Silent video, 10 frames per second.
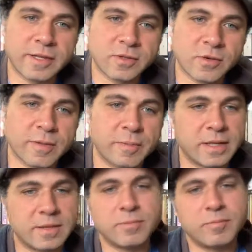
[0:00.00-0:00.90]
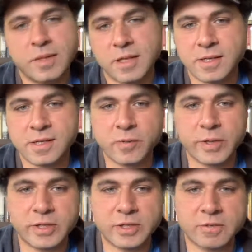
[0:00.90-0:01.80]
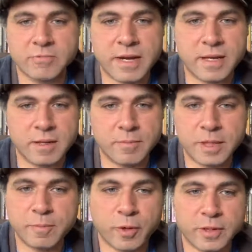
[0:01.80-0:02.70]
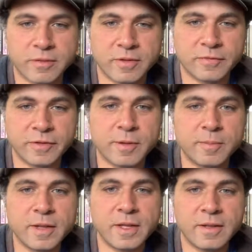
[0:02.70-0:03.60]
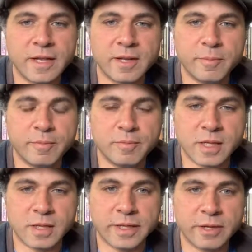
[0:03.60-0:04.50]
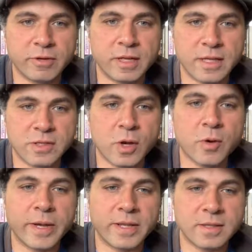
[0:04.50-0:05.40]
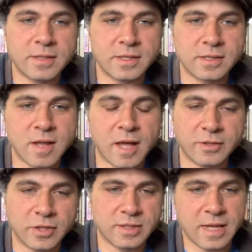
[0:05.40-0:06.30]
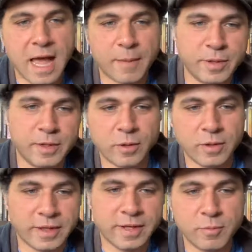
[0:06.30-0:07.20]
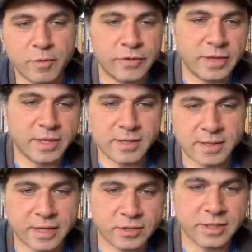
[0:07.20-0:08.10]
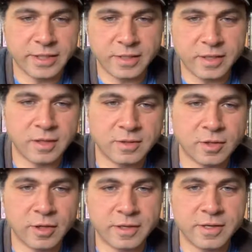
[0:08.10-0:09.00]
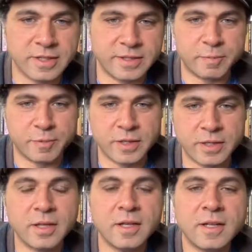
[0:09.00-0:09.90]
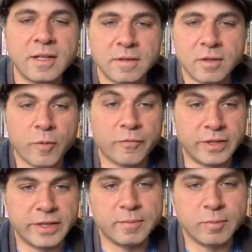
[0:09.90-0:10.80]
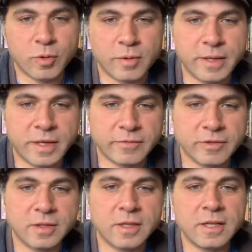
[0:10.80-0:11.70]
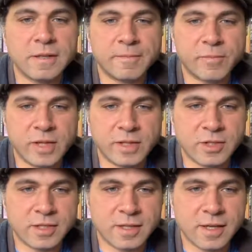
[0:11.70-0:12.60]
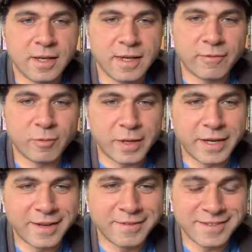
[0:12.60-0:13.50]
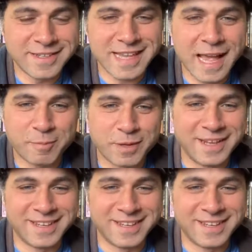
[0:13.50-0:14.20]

story, but it does a switch right in the midpoint of the film, and suddenly you realize, oh wait, this is not just a happy-go-lucky movie. It's actually a lot darker and deeper, and hopefully more meaningful than just everybody is happy